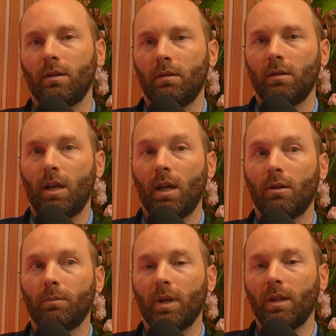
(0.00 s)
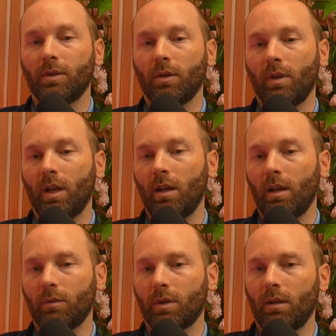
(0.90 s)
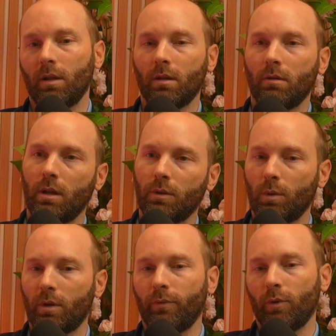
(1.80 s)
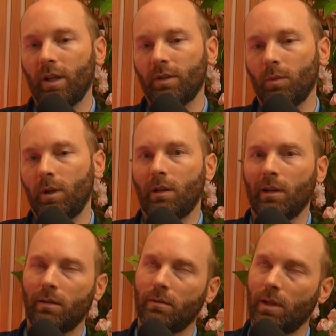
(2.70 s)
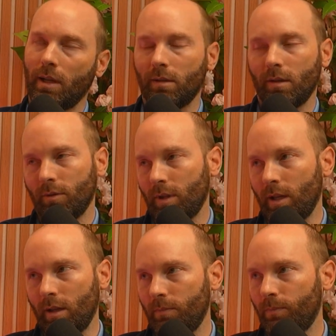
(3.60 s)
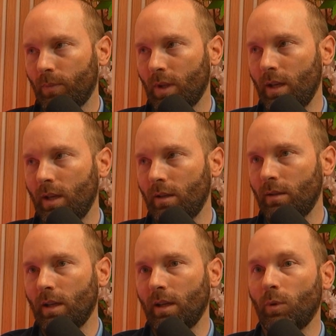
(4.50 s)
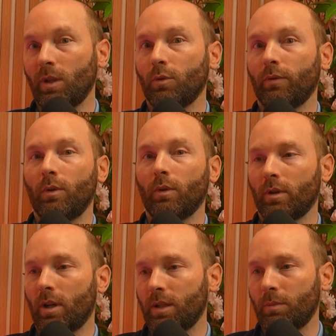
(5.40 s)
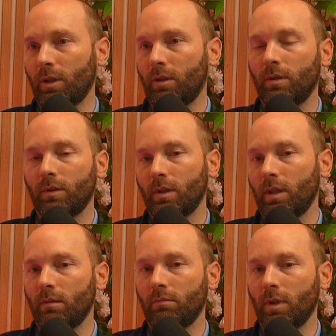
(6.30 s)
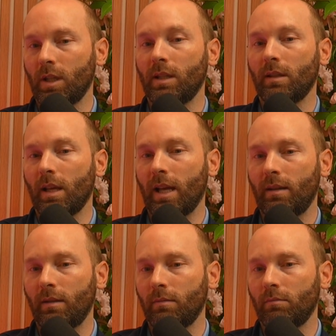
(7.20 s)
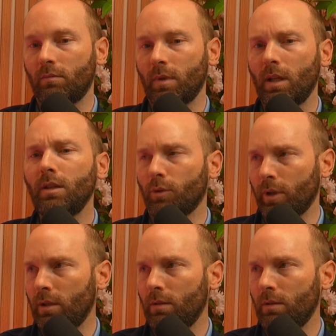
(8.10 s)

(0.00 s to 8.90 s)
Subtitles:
help, and so then I was kind of like, okay, I was working 4 days a week, I could take another day. And I went to a few other hospitals and did that, and I enjoyed it.